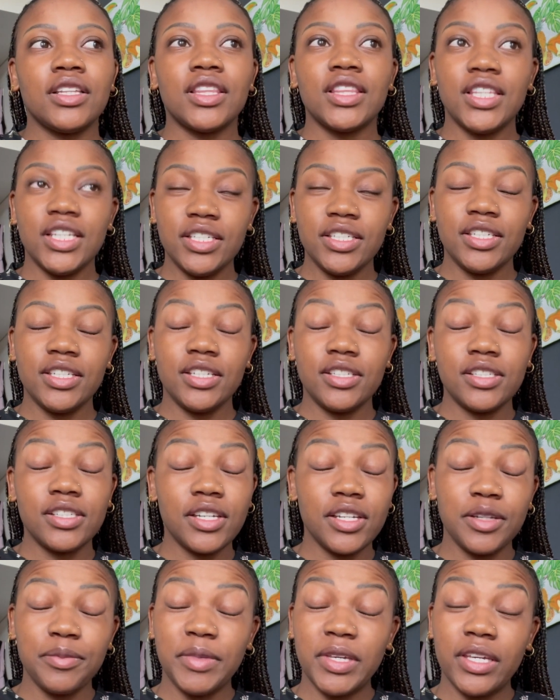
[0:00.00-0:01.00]
This is
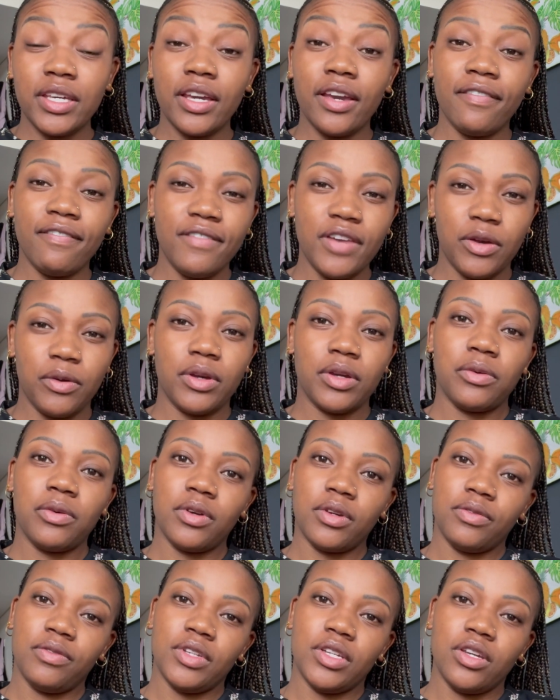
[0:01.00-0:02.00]
going to be a very
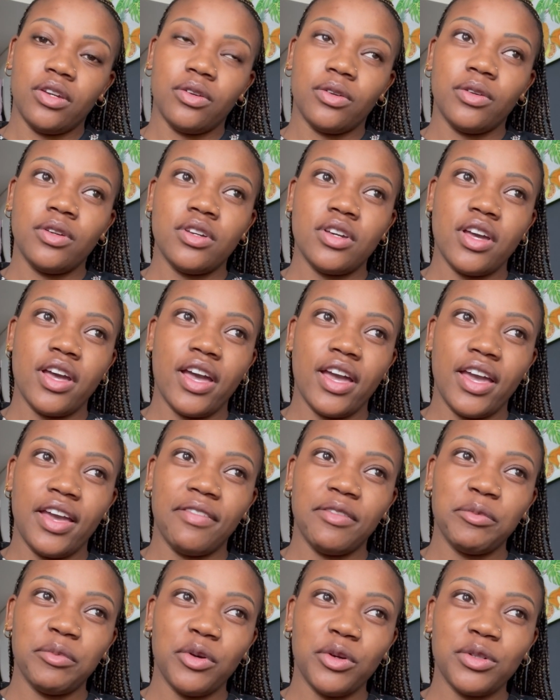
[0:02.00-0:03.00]
quick video. I
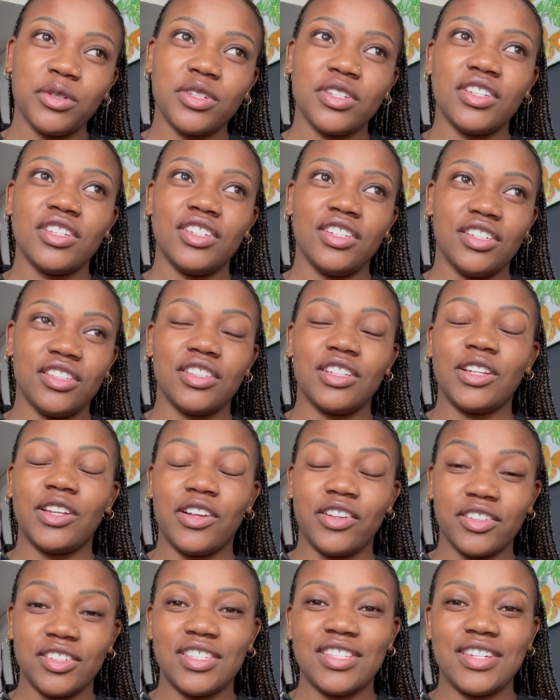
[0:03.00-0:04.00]
haven't posted in the
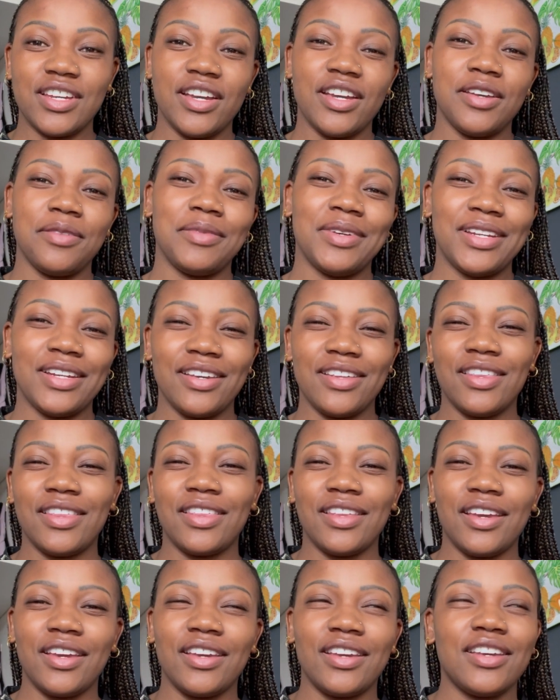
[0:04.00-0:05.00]
longest time, and I
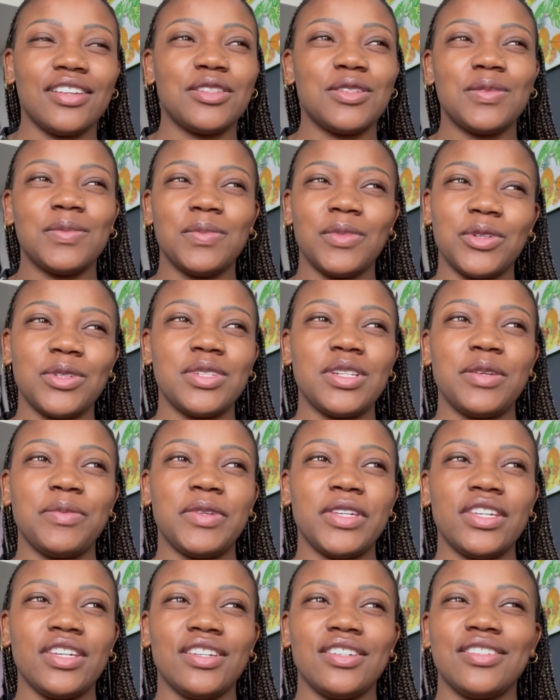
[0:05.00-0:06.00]
think it's mostly
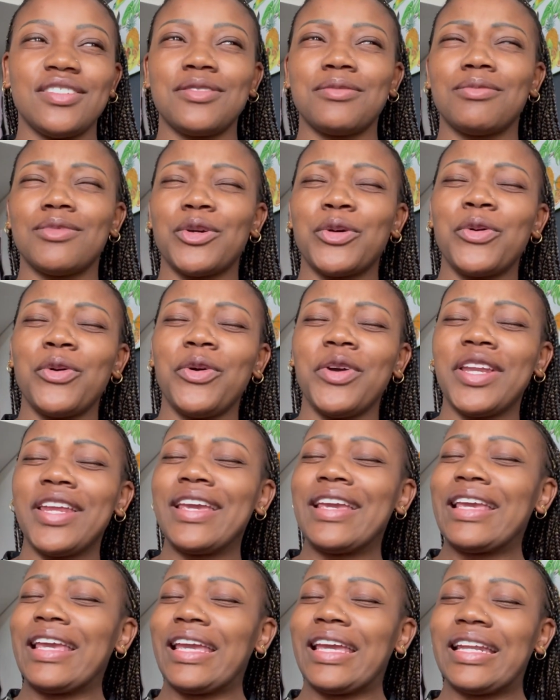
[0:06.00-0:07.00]
because
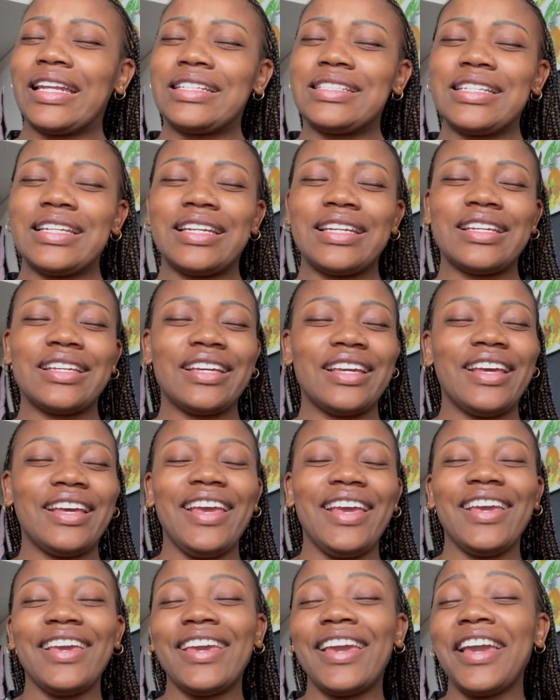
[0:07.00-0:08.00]
recording, editing,
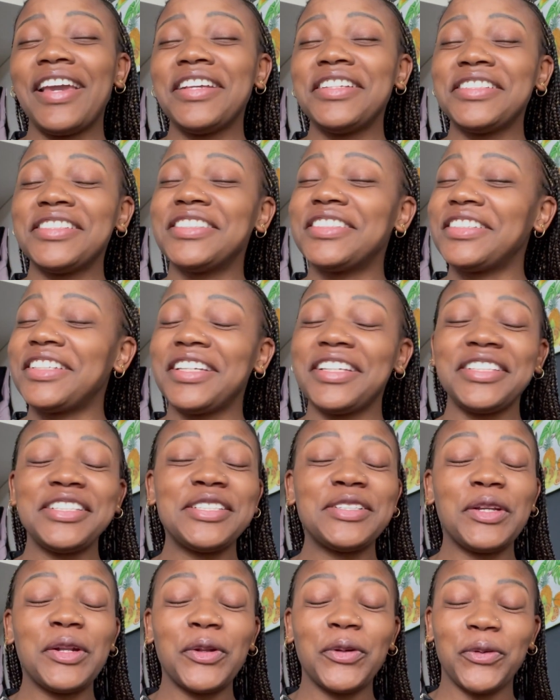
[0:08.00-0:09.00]
guys, it's
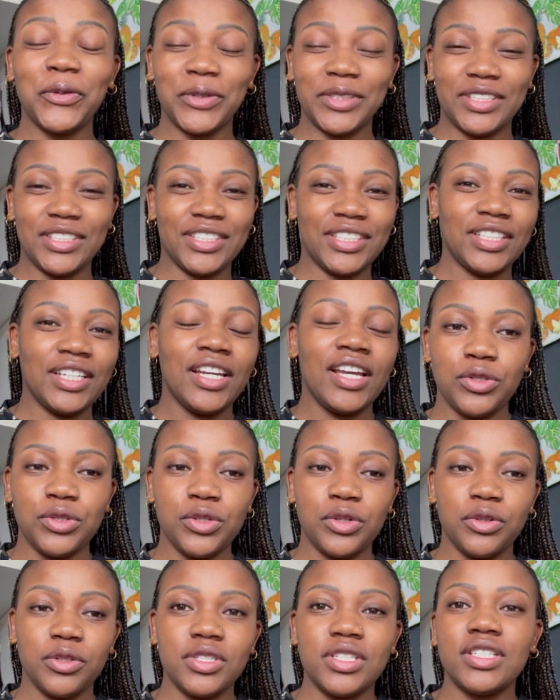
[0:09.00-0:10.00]
a lot.
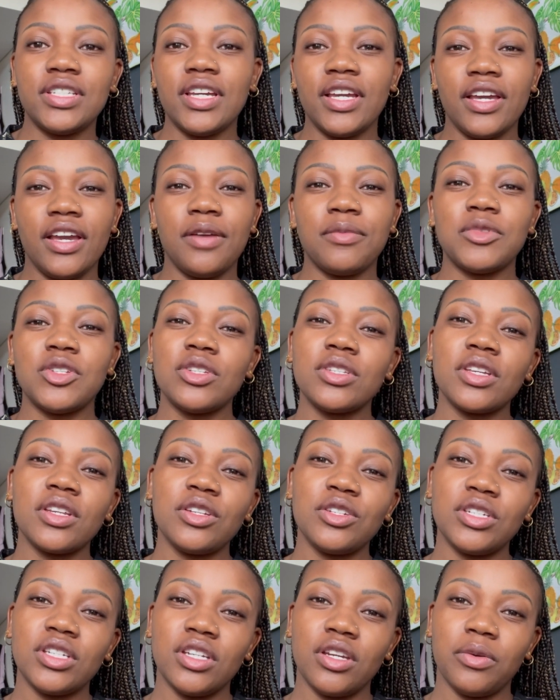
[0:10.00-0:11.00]
So today I'm just going
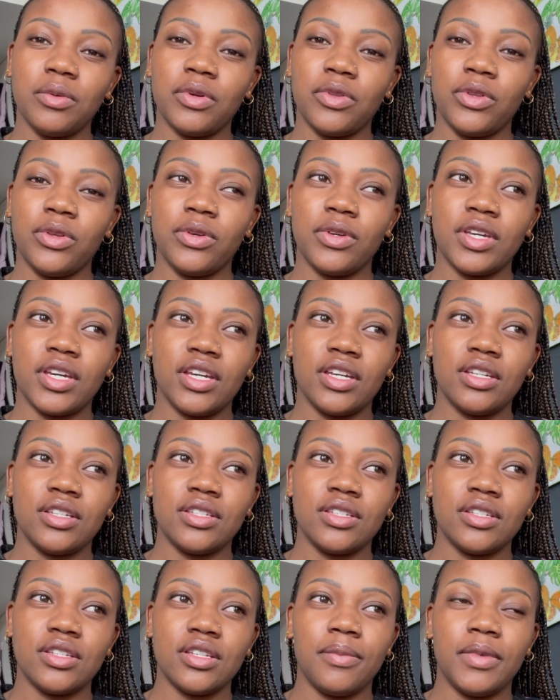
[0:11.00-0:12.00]
to share with you
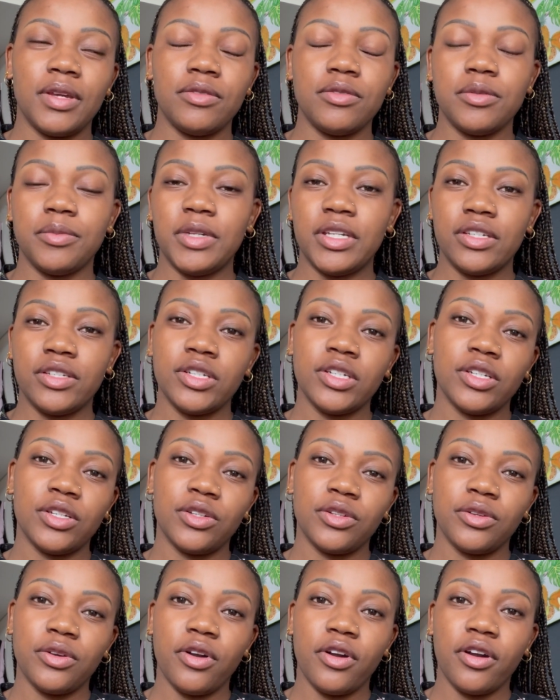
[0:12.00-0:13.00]
guys
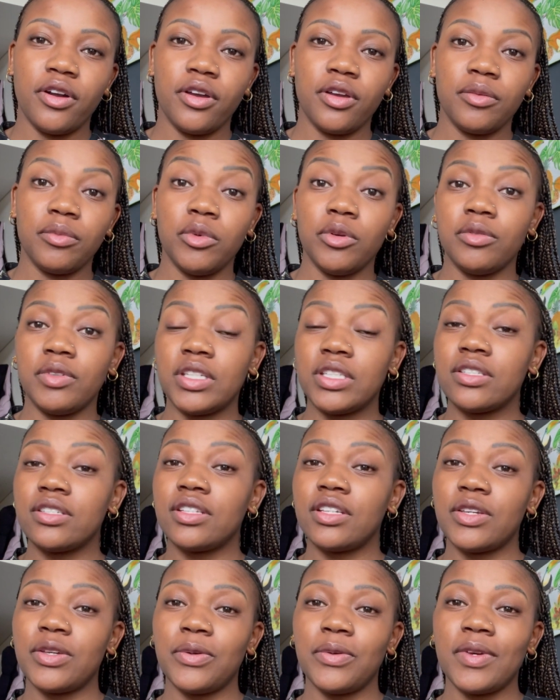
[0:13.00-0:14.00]
information on moving to
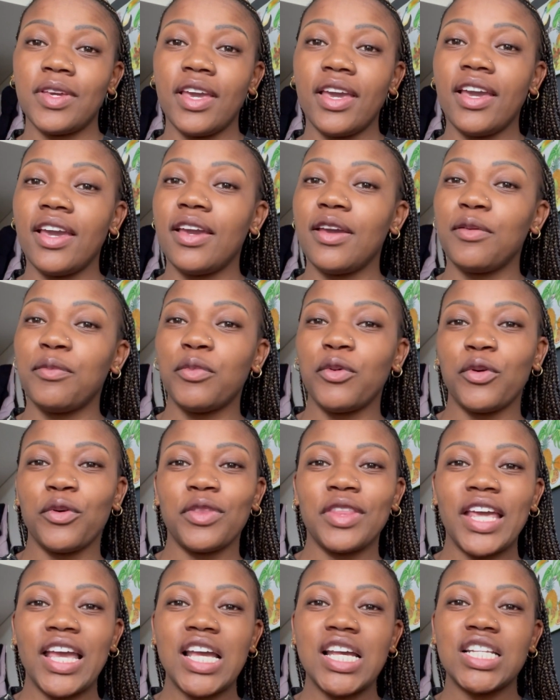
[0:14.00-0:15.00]
the UK, both
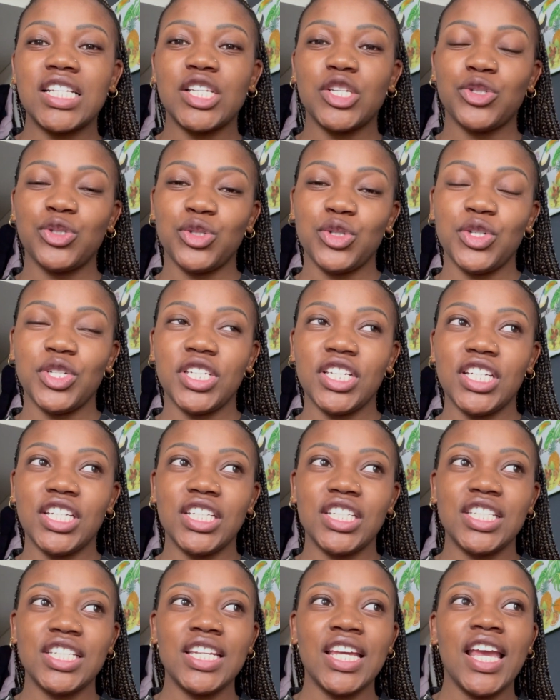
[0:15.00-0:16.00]
as a
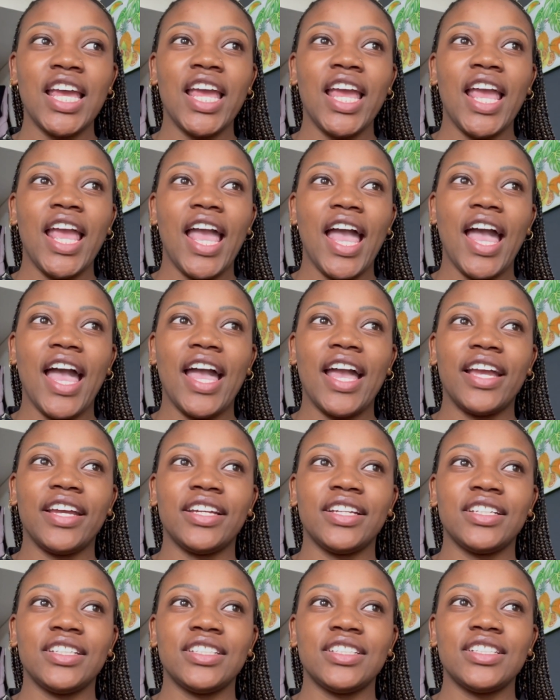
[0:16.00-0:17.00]
student
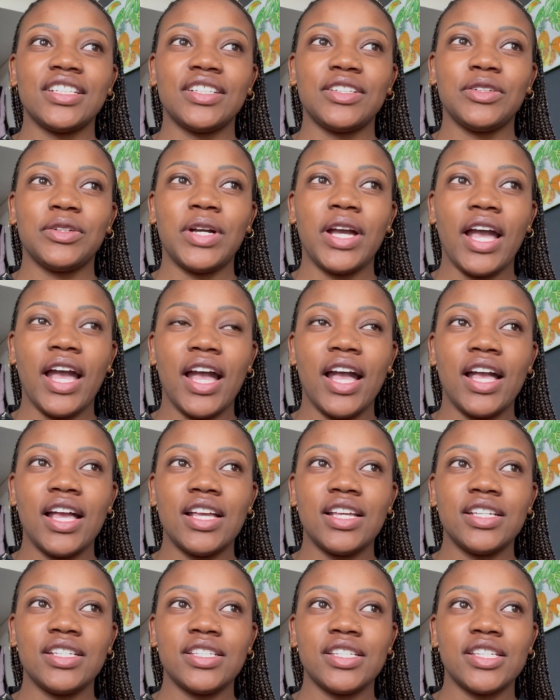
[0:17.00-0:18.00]
and
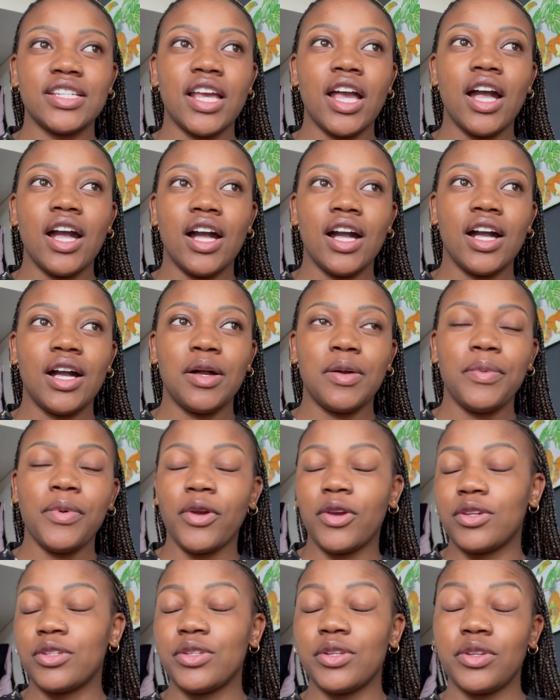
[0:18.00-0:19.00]
as a
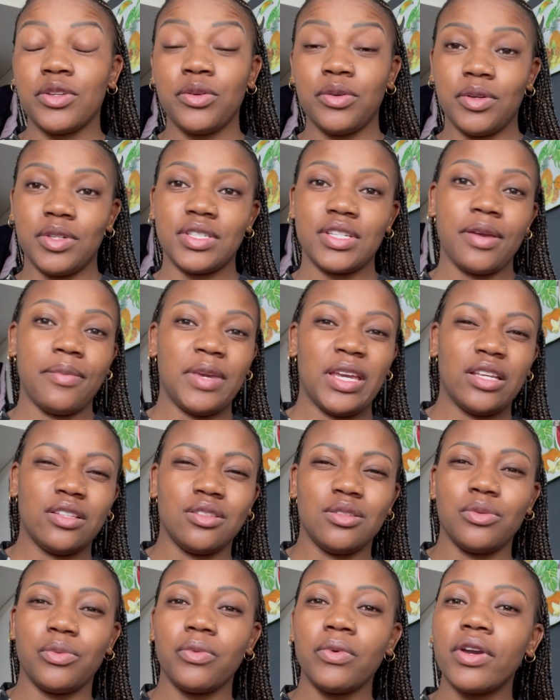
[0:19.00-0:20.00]
person who is coming
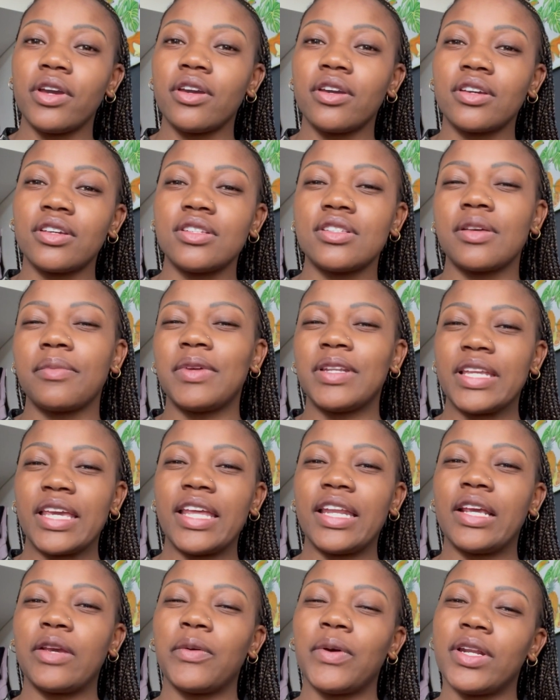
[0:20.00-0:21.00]
into work, because I've been
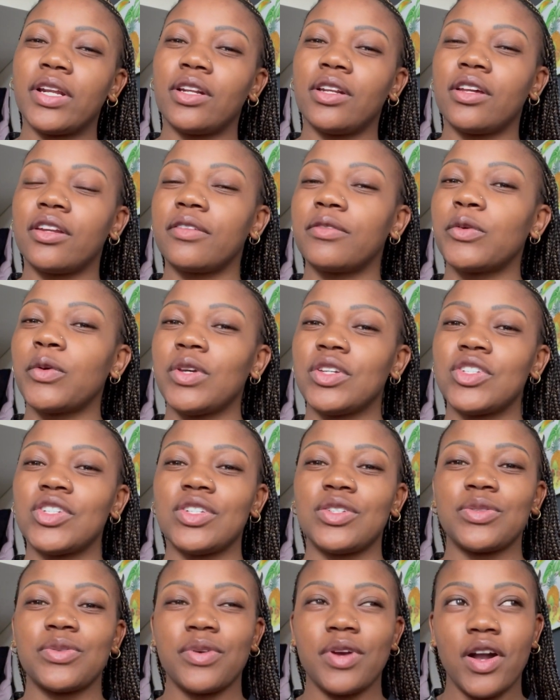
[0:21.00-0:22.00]
getting quite a lot of
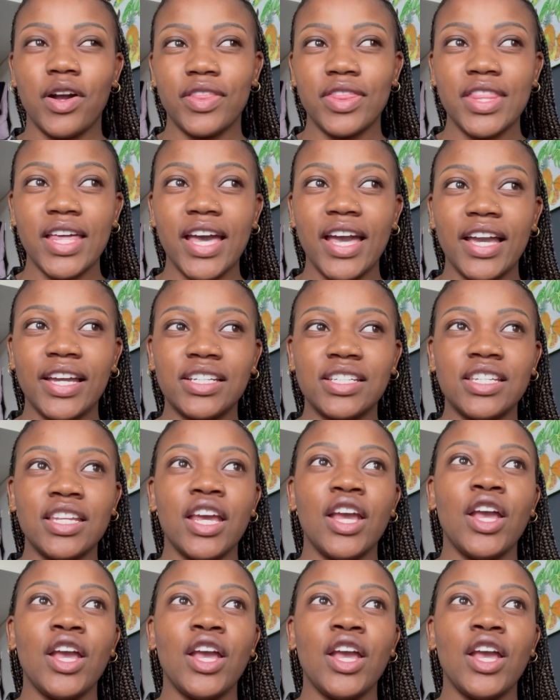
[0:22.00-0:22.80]
questions around that.